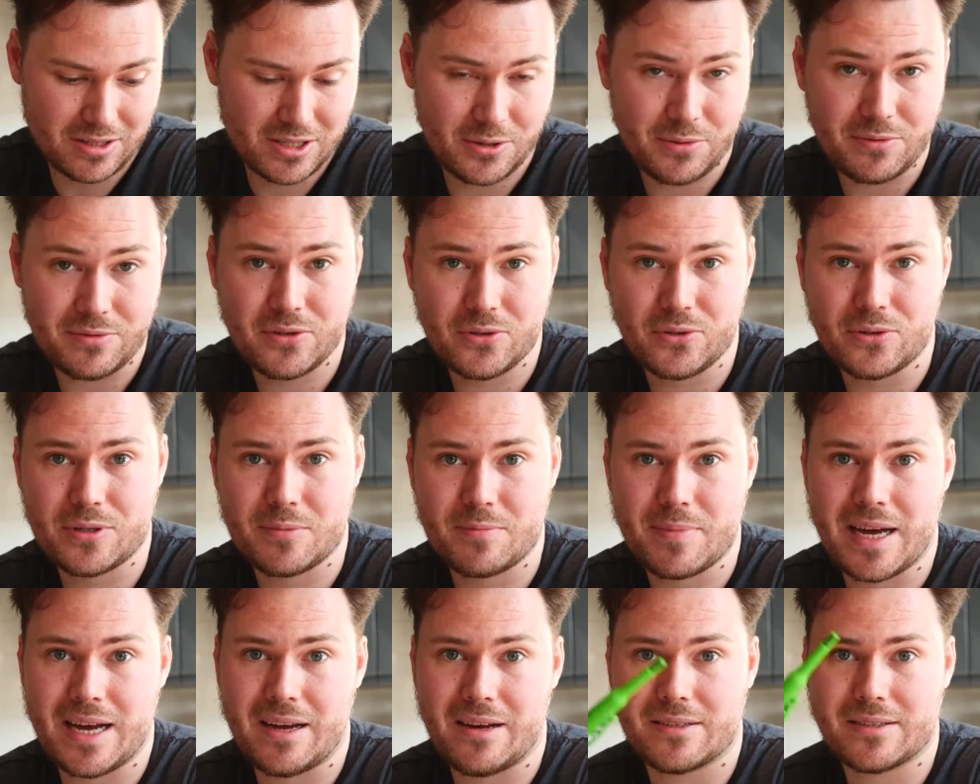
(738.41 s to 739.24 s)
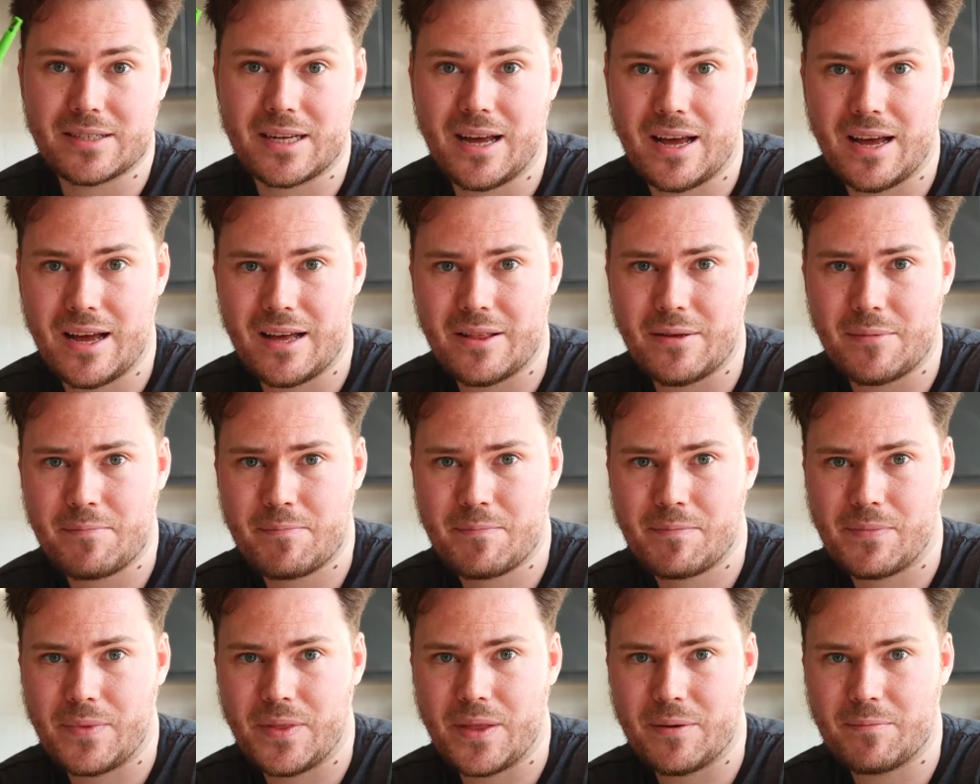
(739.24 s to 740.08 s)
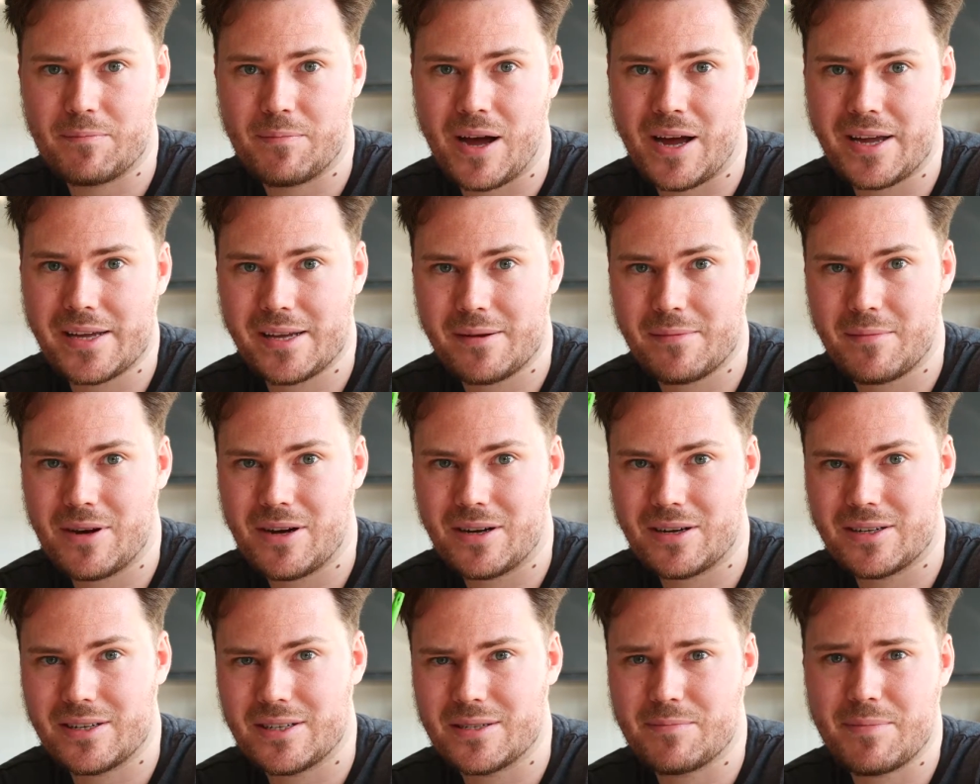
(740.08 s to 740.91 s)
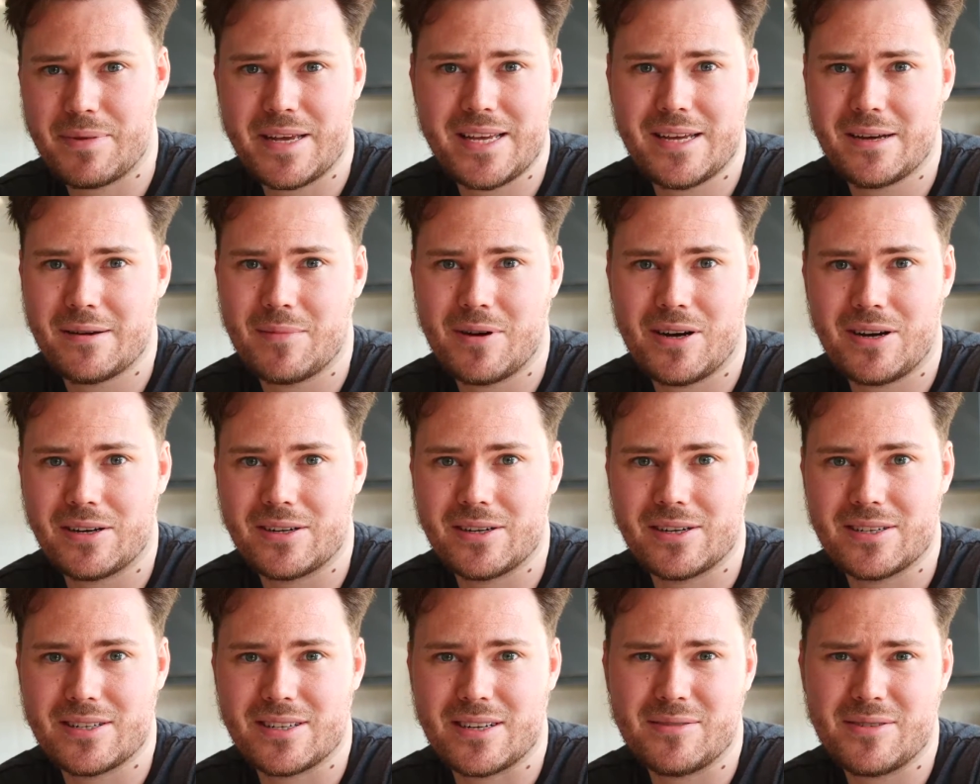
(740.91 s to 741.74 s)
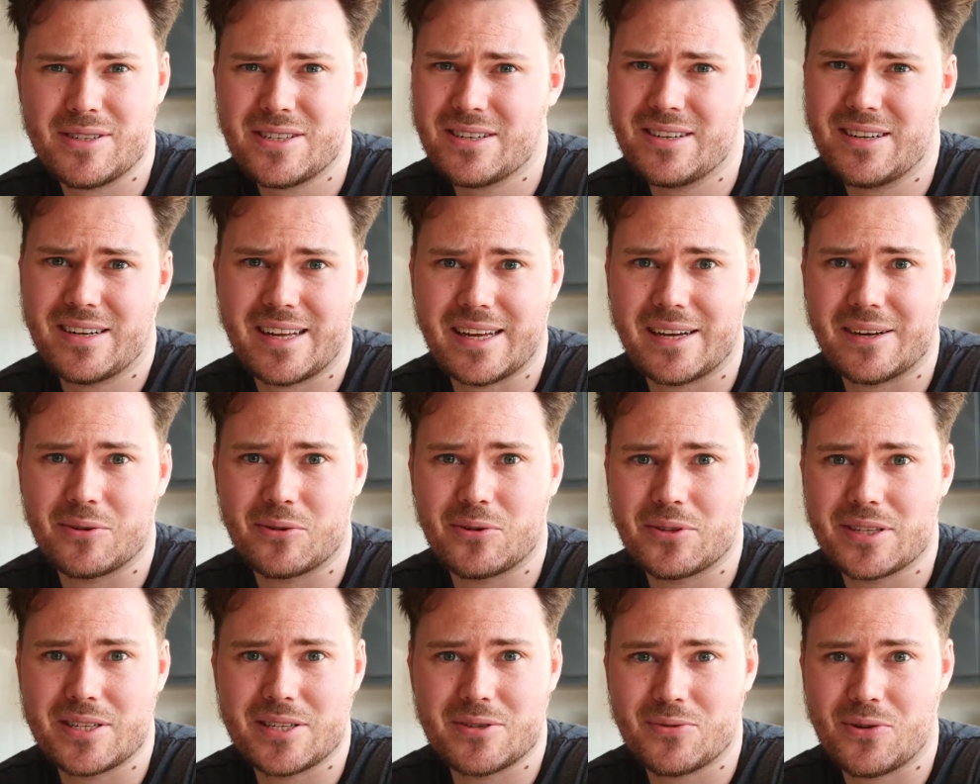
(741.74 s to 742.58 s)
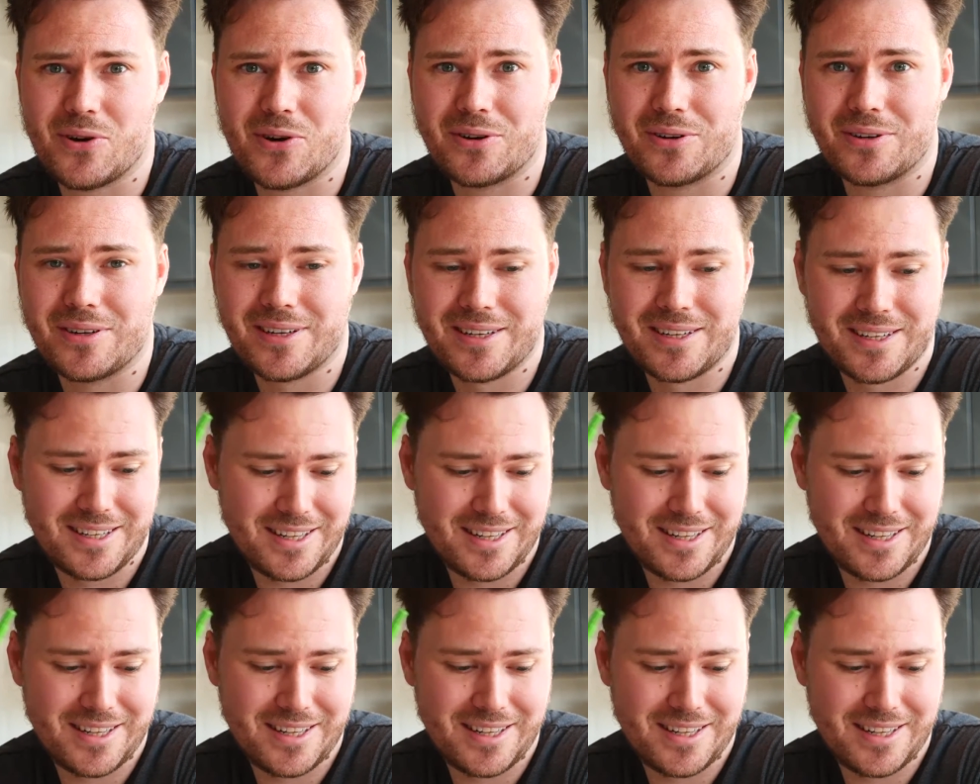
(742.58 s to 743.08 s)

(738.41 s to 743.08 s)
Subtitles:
So we've talked about the pica markers. I'm just going to get all of these wrong.